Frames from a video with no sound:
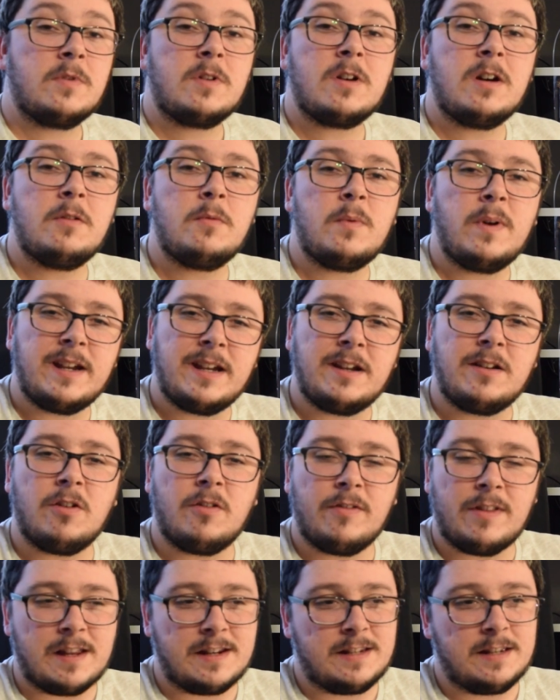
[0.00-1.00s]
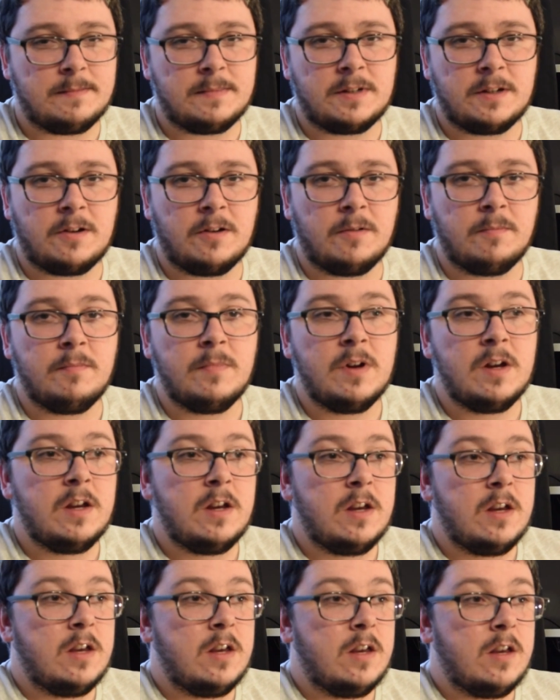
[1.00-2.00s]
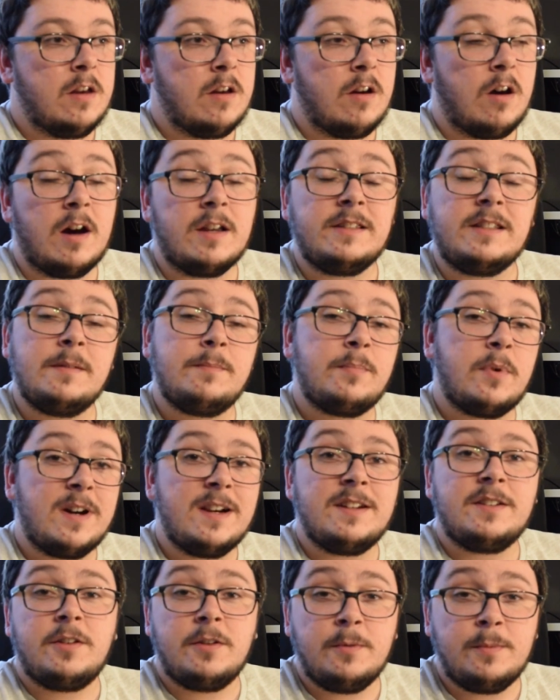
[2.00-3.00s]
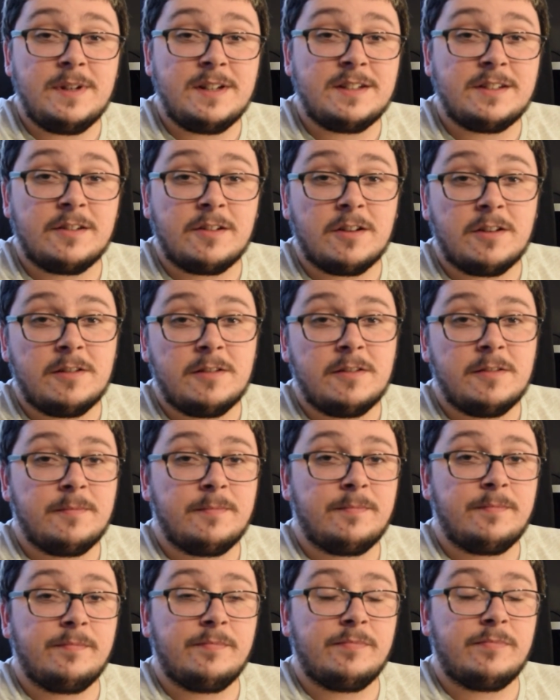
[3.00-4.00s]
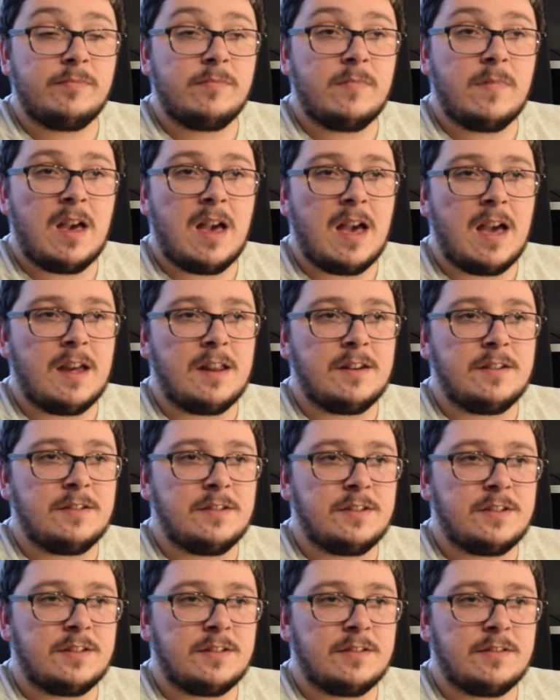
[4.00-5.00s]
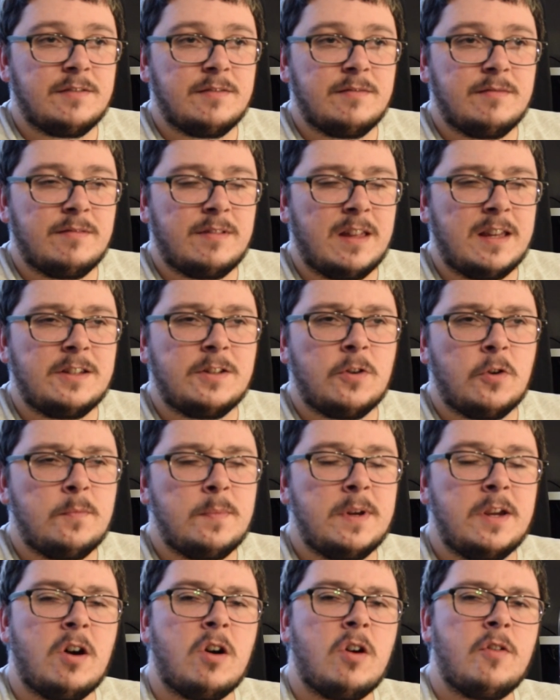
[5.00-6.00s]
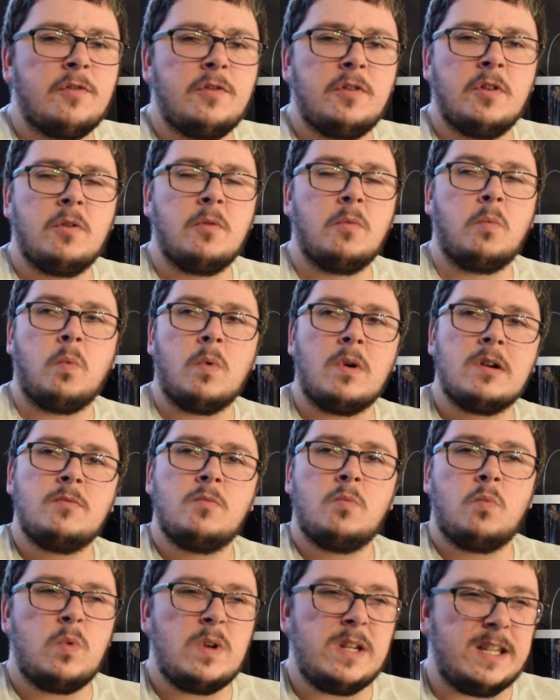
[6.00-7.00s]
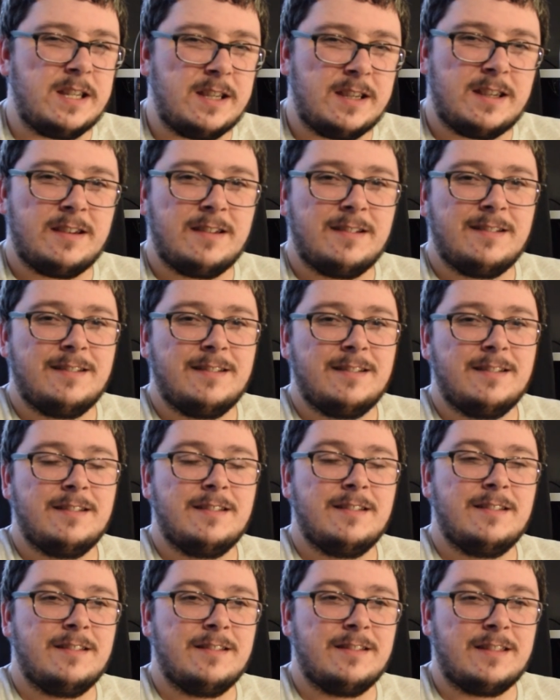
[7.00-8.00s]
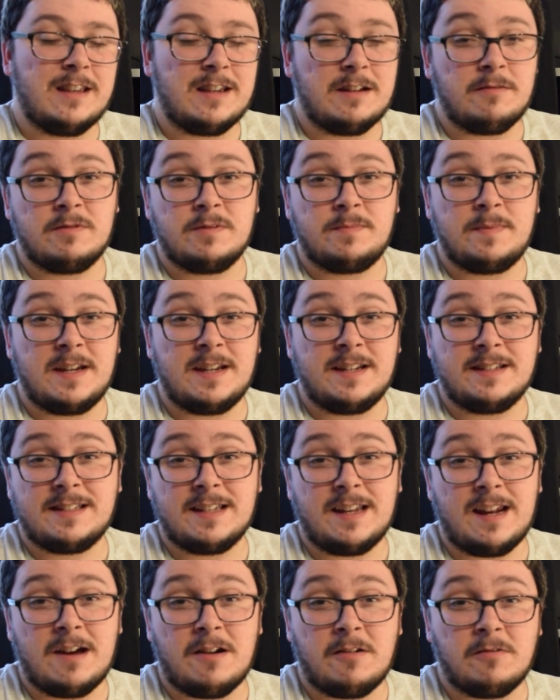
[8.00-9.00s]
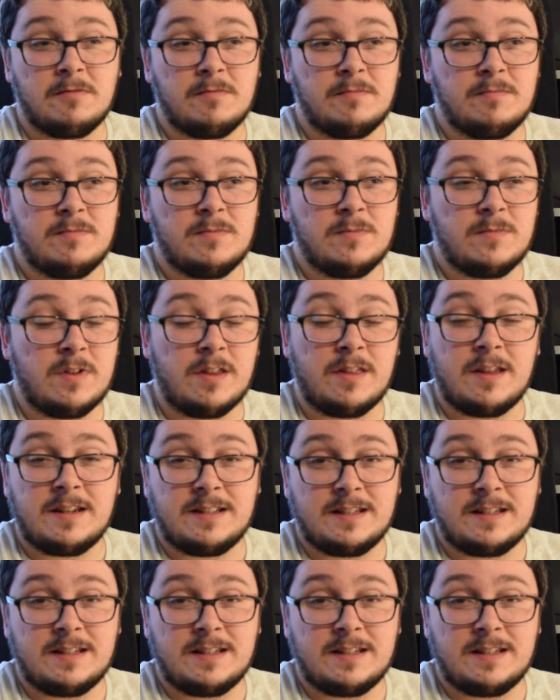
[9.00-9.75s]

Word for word: kind of waiting on that tip to come. I did buy it two weeks ago, and they told me after one week that it was being sent out, that they